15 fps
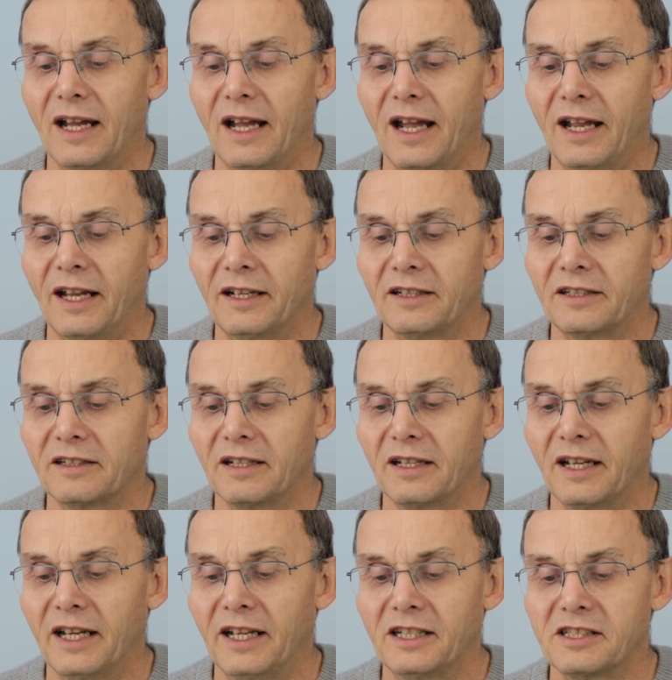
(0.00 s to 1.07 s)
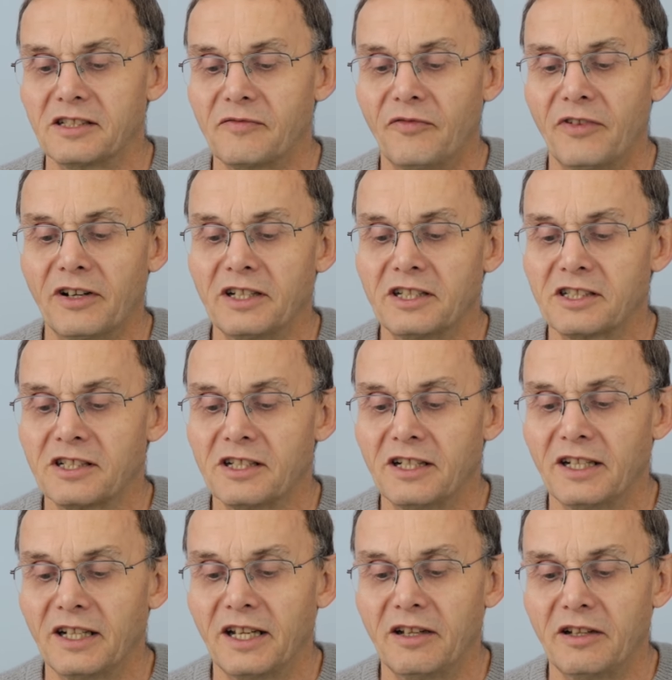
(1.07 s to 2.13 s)
and it's very
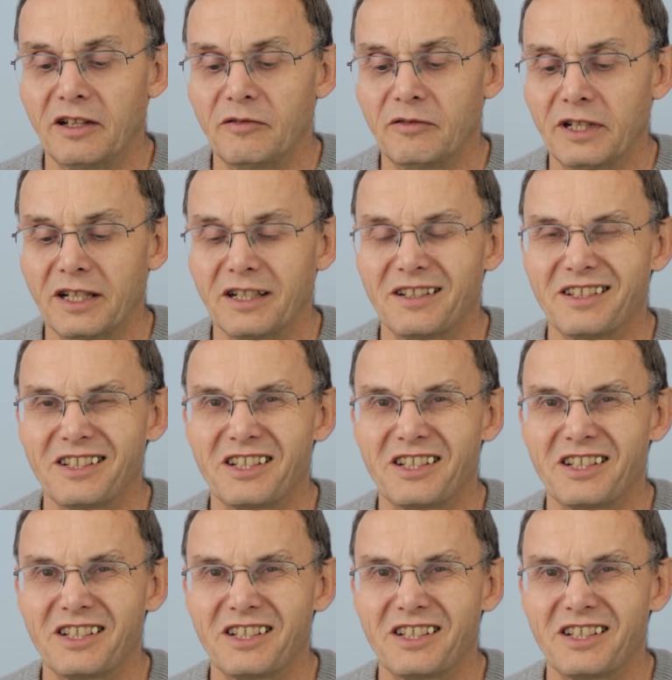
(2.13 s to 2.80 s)
slightly, you want it,